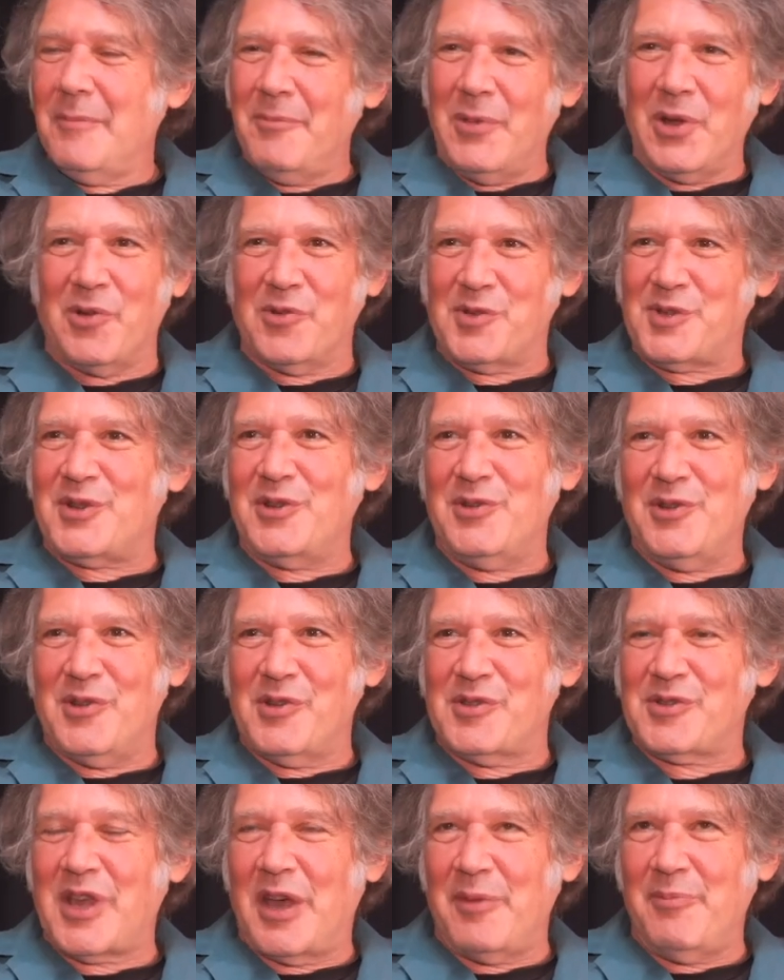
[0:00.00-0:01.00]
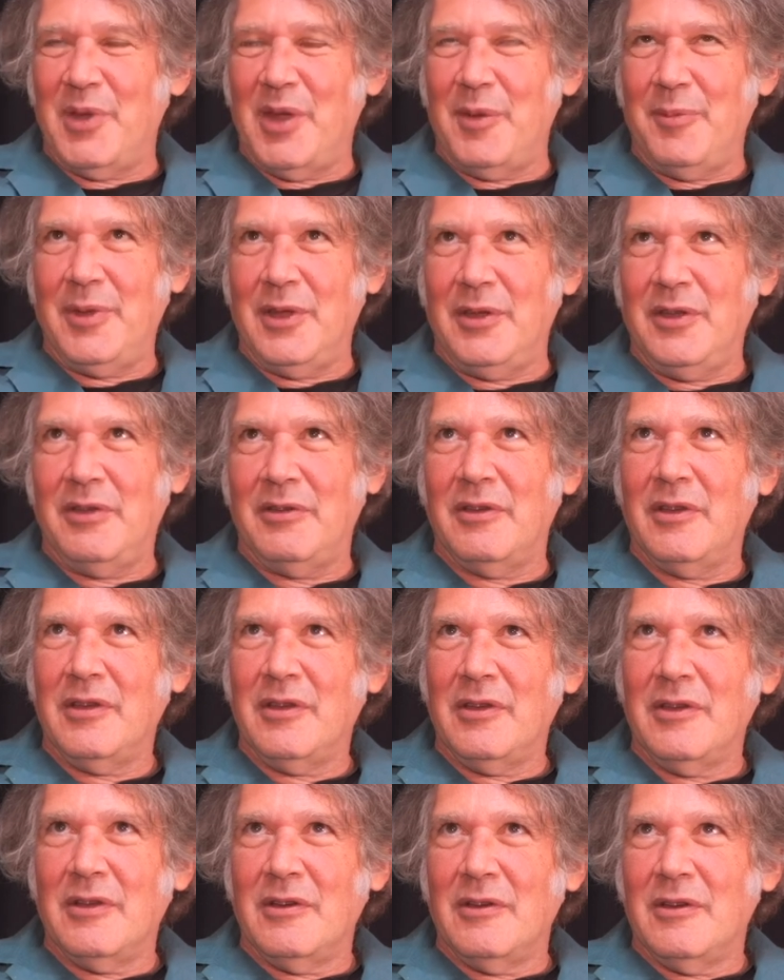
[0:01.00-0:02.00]
Bigger studios had maybe
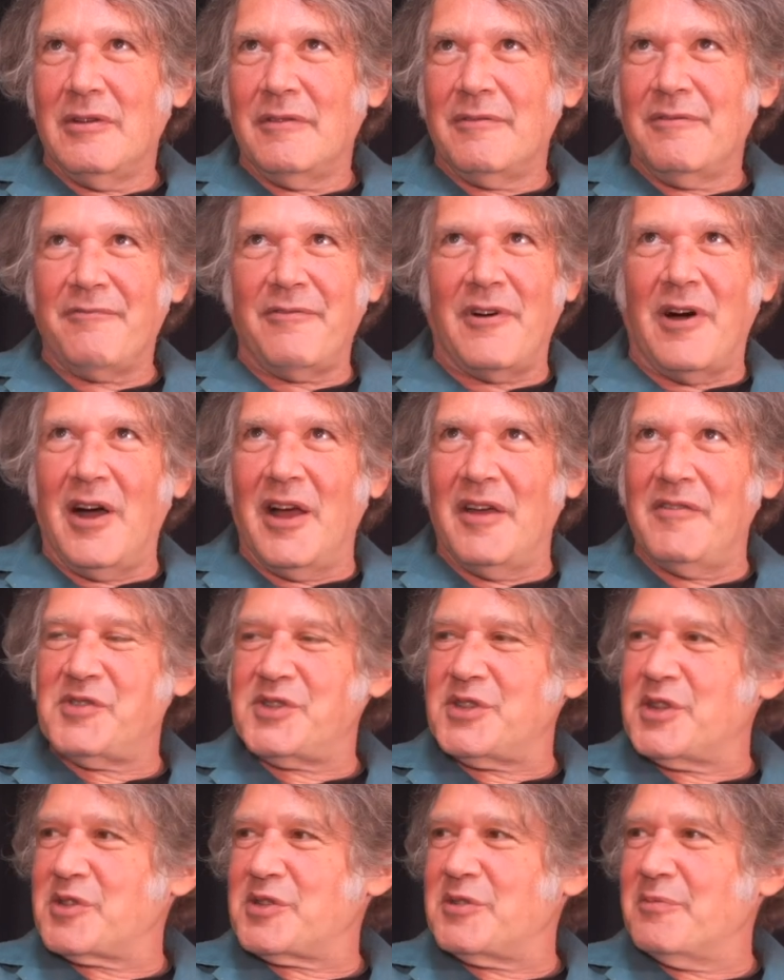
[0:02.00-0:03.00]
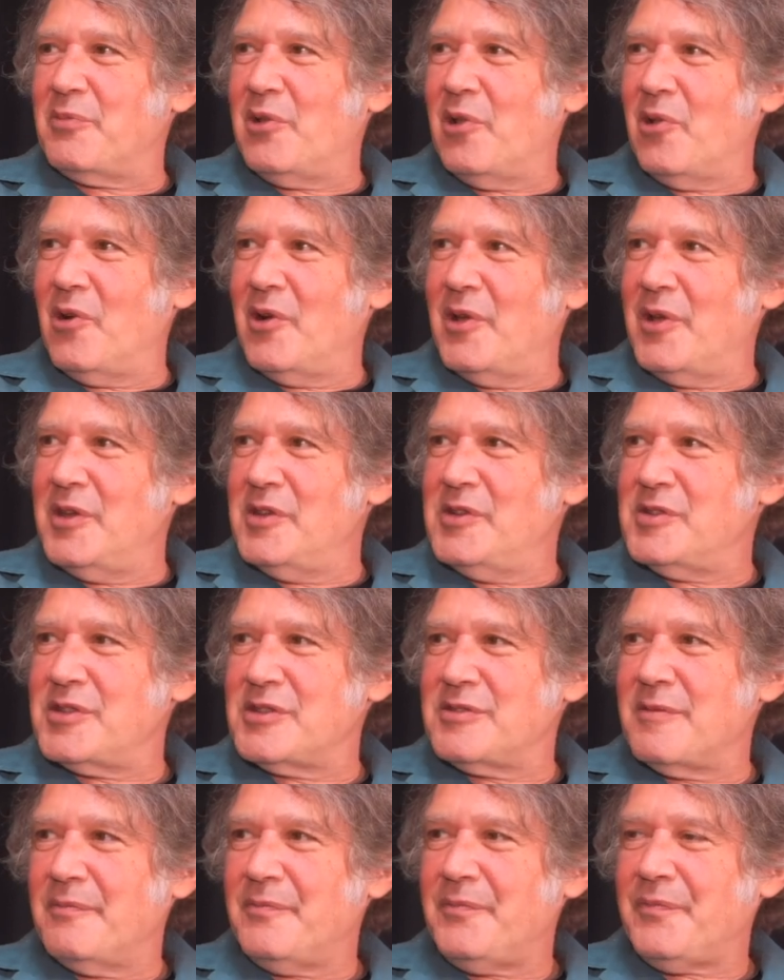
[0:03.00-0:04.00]
five, six
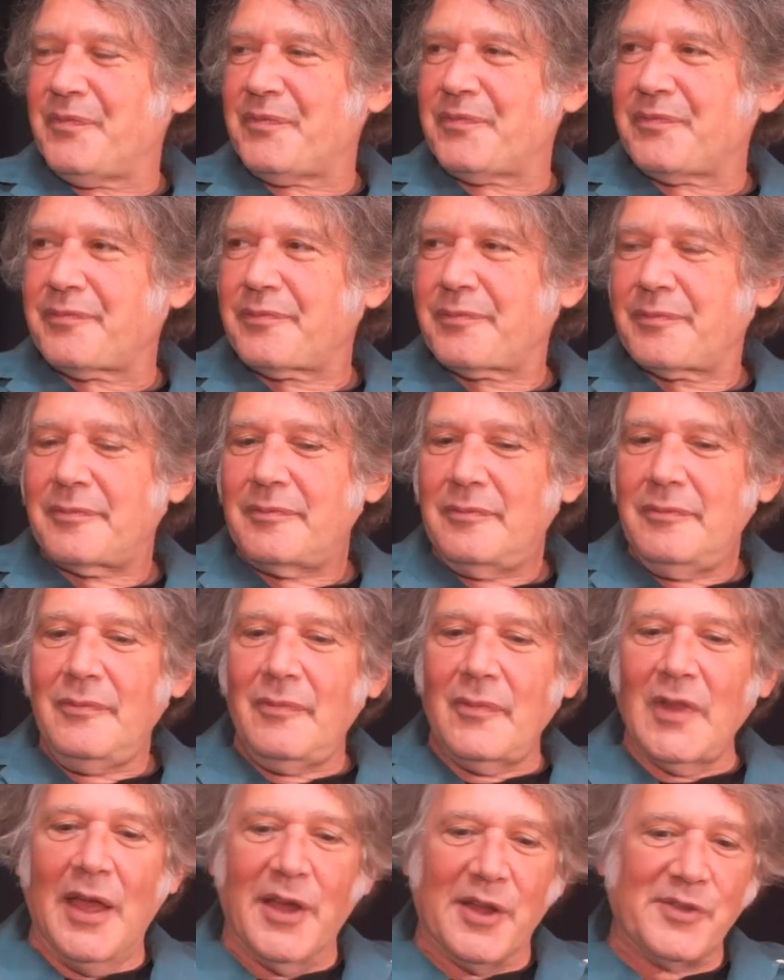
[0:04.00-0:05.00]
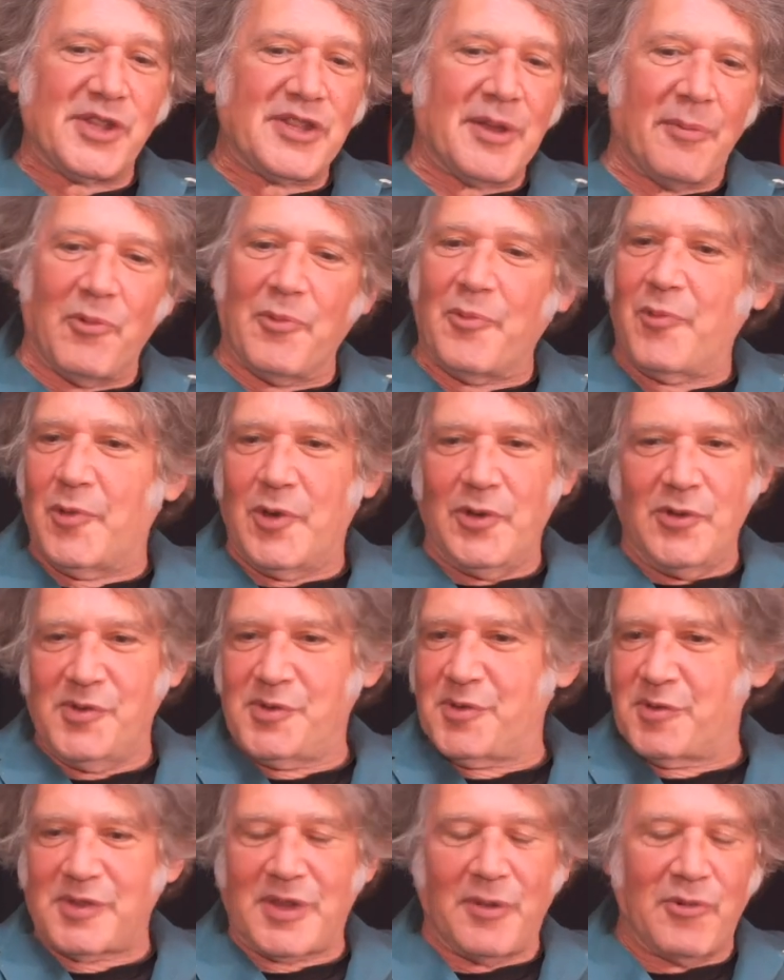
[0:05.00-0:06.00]
employees, mm -hmm. and separate
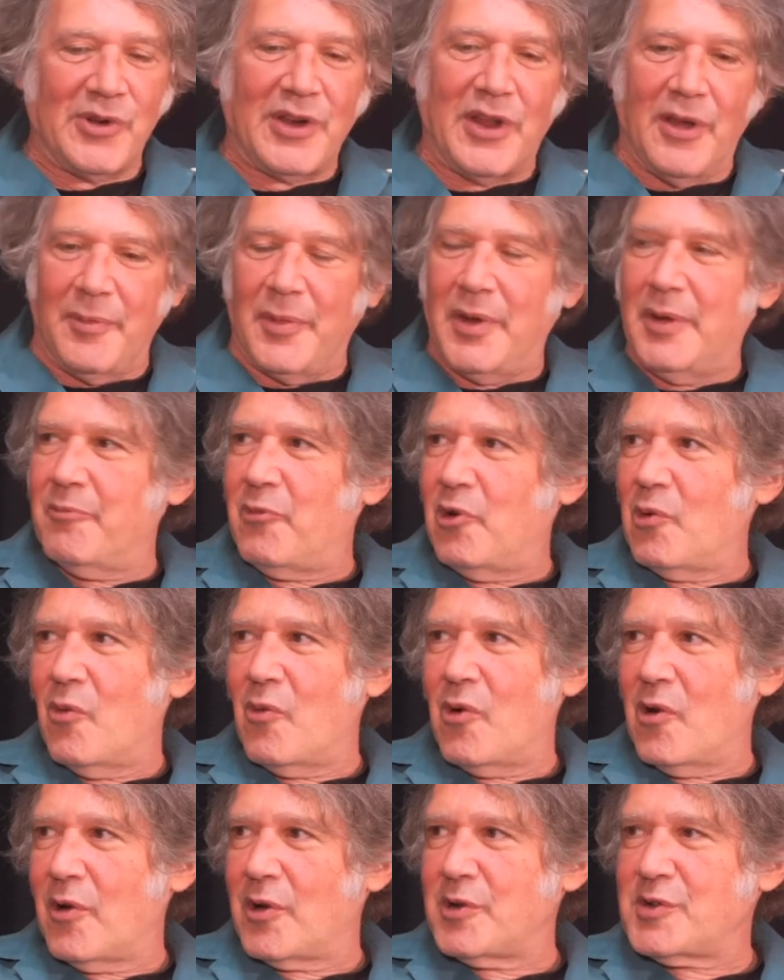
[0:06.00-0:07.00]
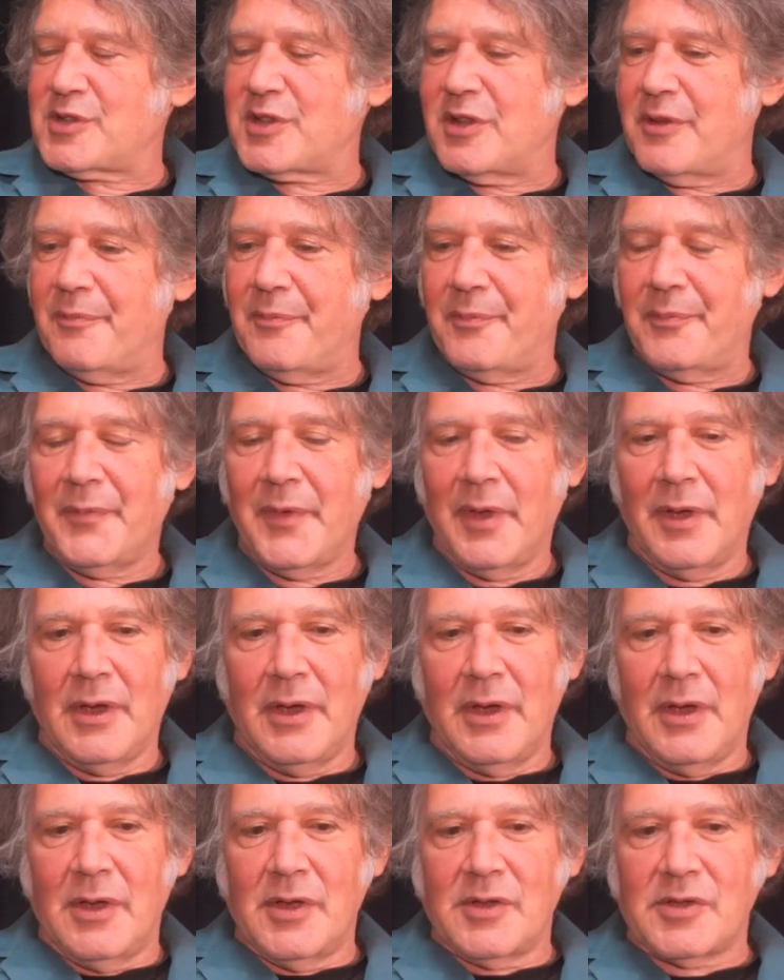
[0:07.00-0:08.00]
producers that would come in and bring work. So,
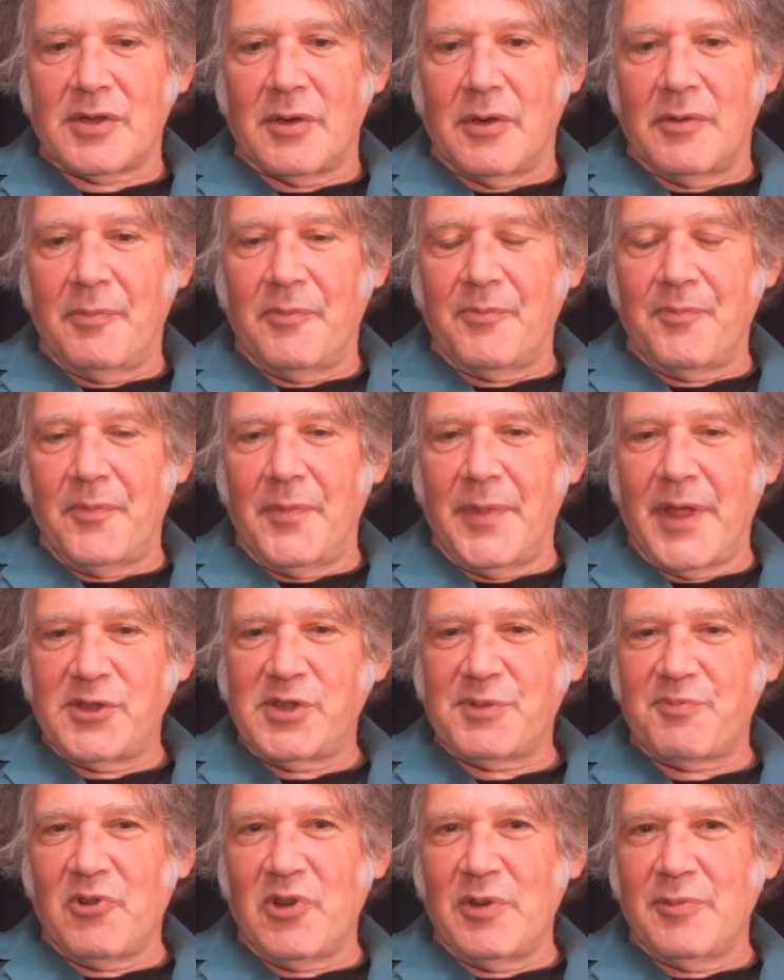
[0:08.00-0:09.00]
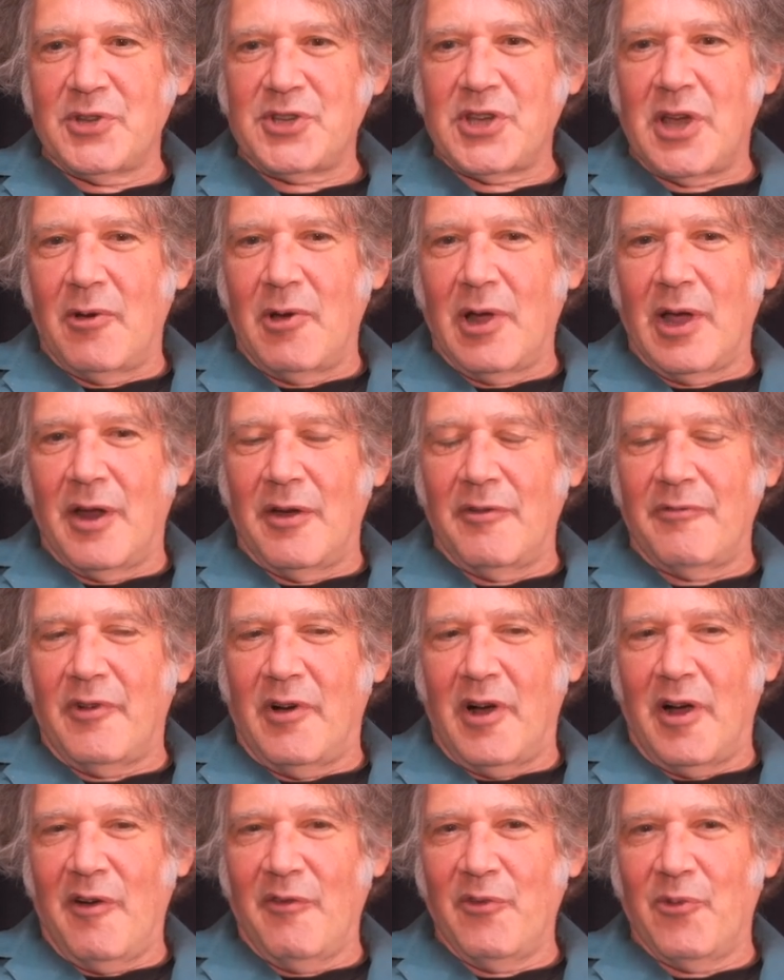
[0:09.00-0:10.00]
so that's pretty much how I got
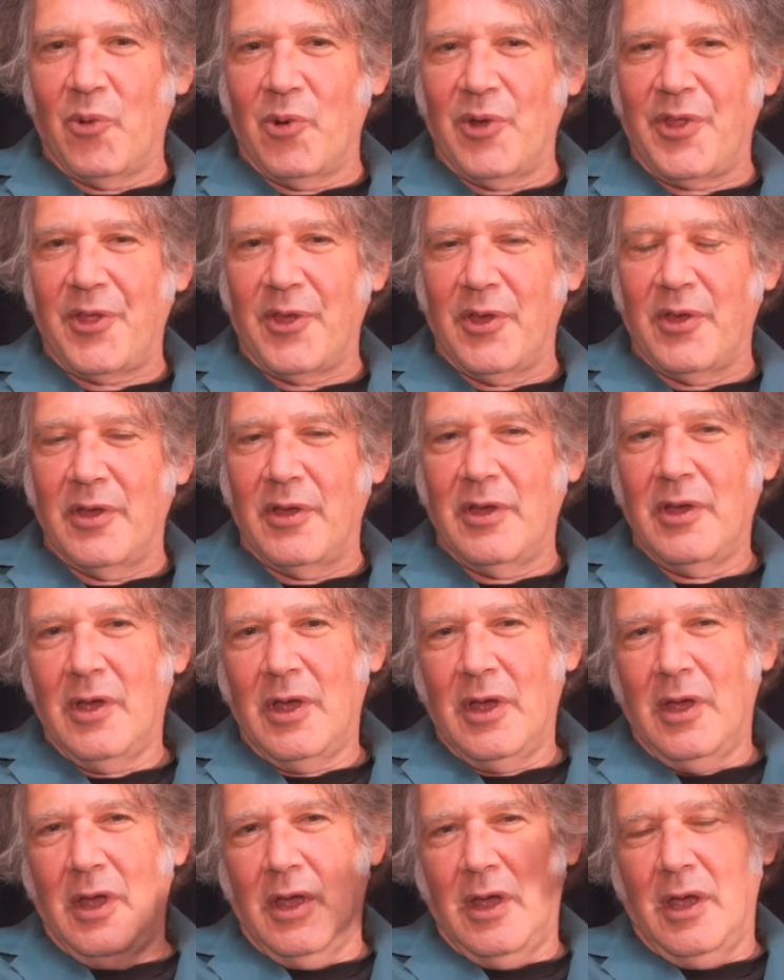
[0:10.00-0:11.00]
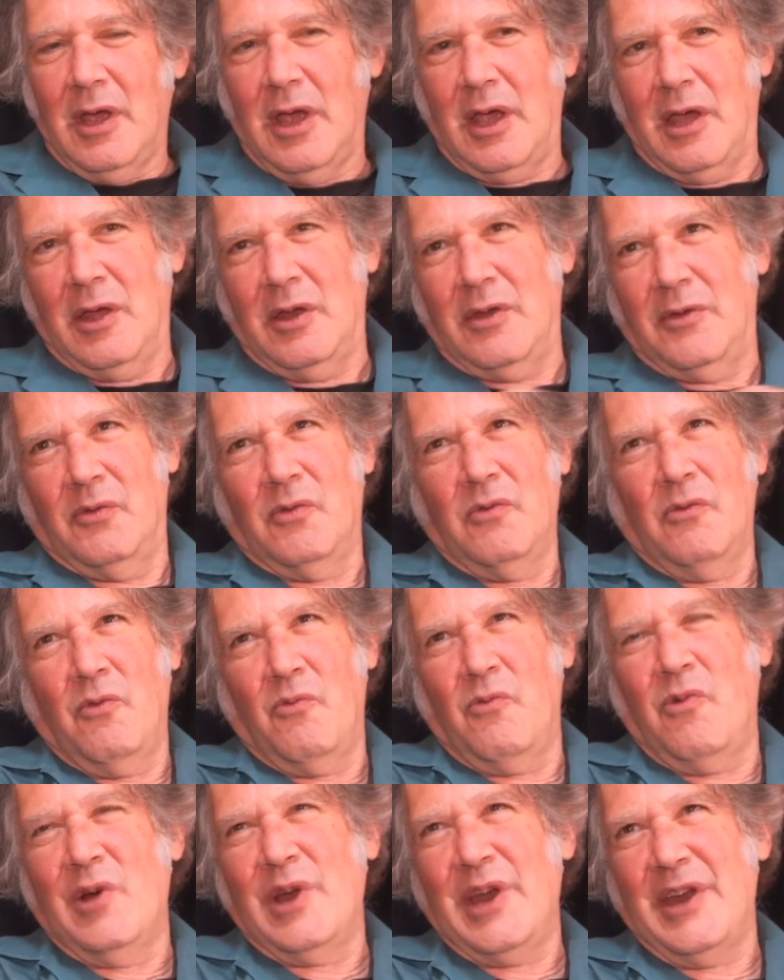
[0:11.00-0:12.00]
involved with it and
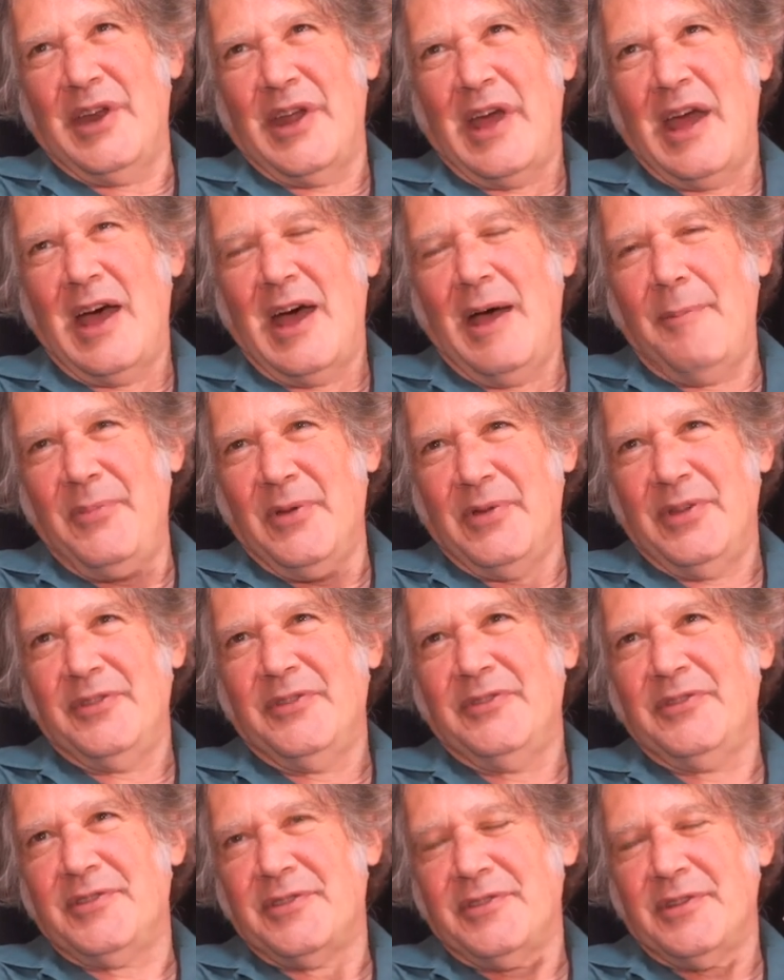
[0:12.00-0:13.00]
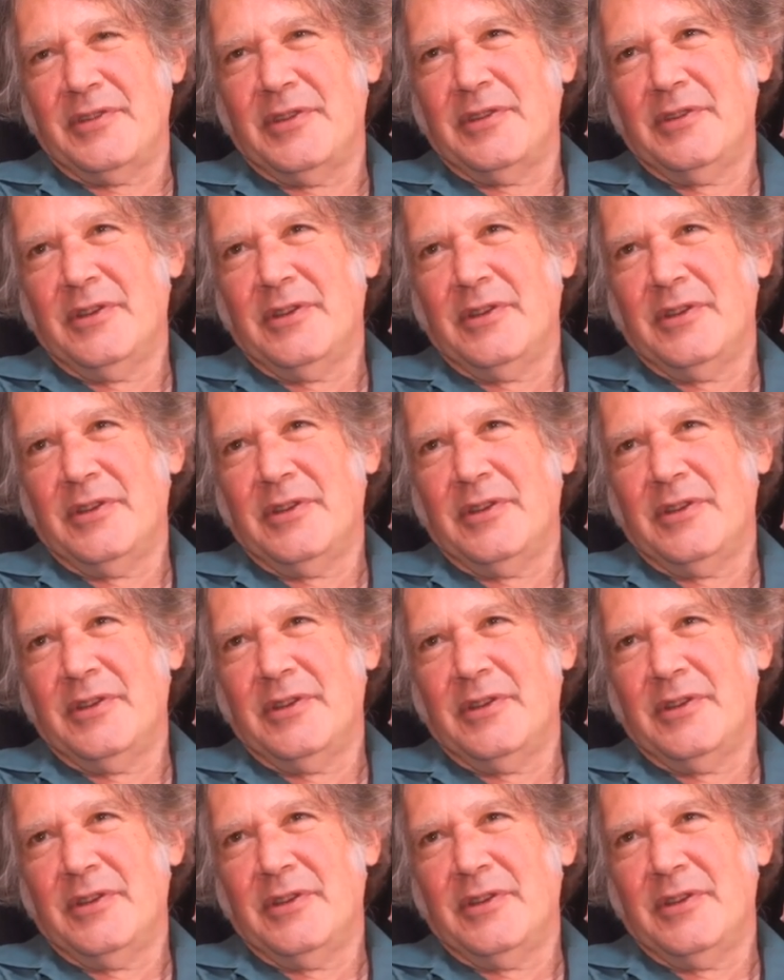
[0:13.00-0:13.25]
what had happened